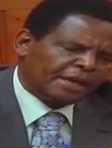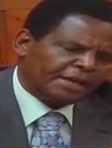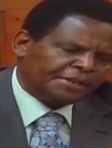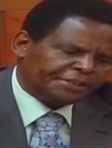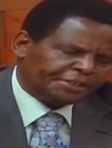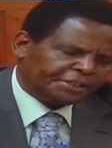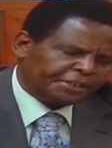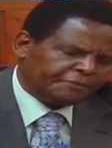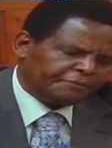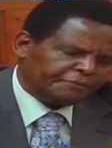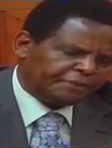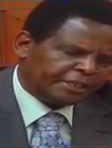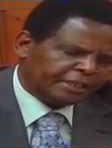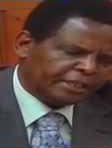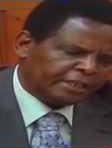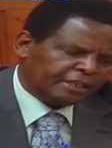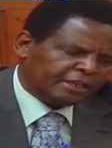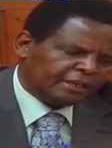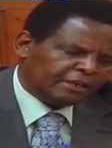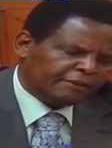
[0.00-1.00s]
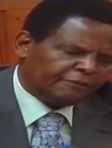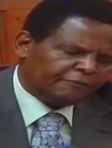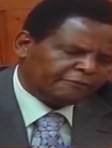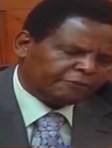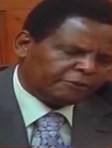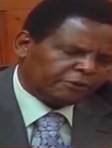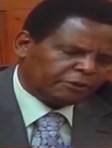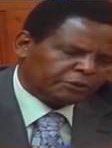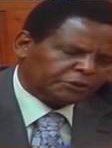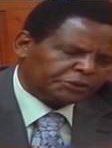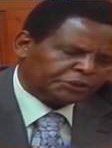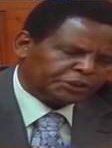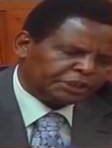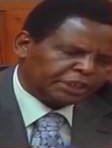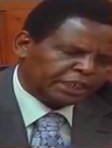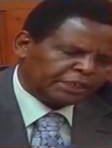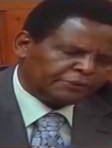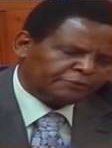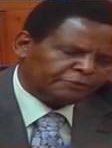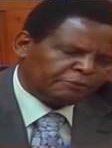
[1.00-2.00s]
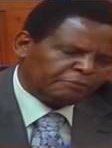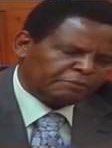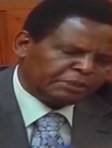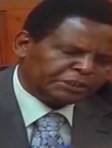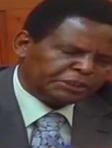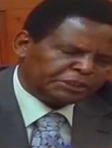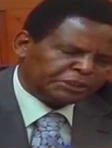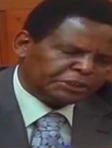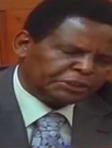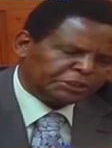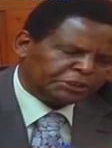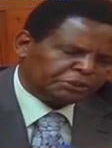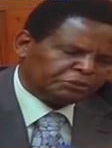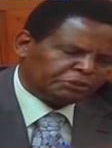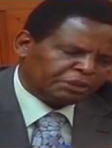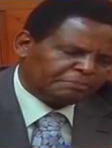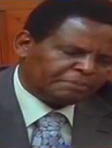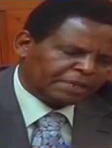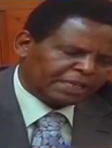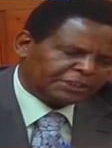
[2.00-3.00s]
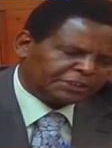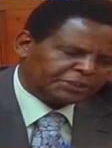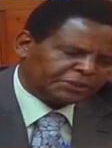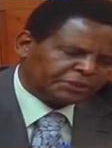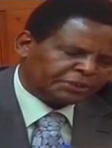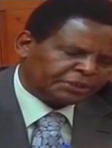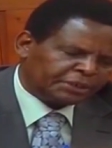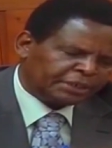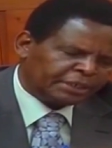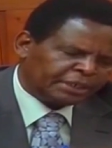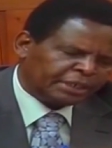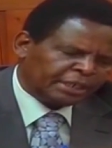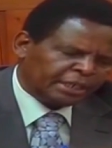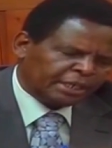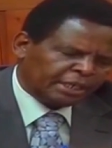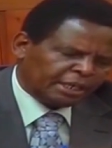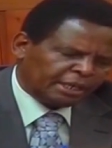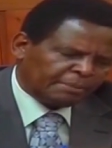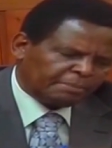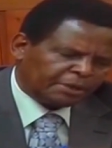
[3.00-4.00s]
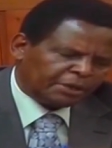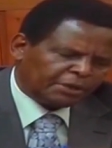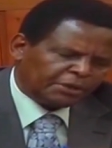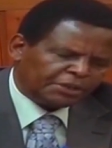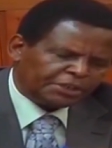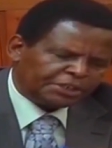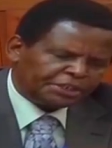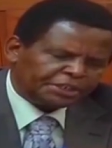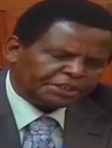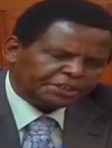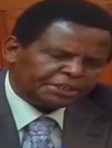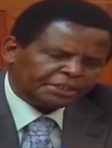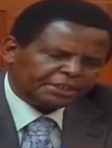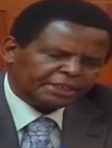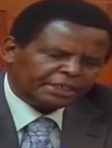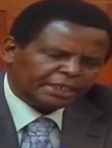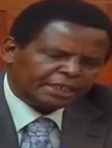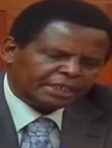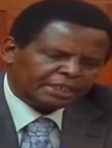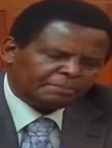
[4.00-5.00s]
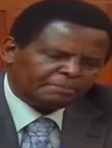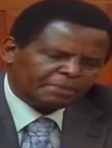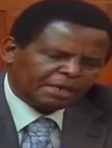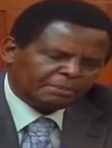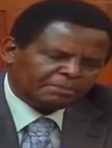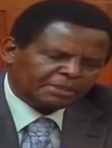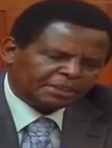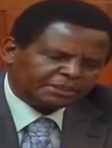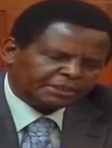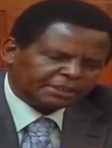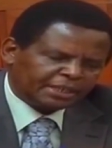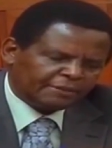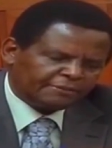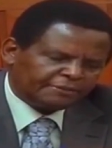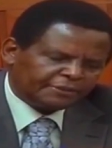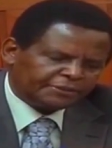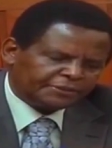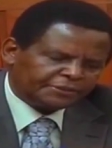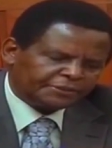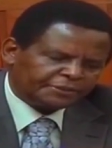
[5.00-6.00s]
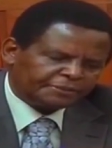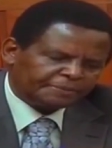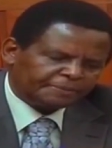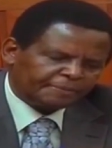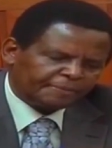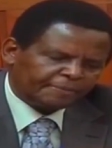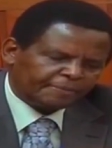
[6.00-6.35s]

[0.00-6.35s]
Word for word: and giving false information to a person employed in the public service.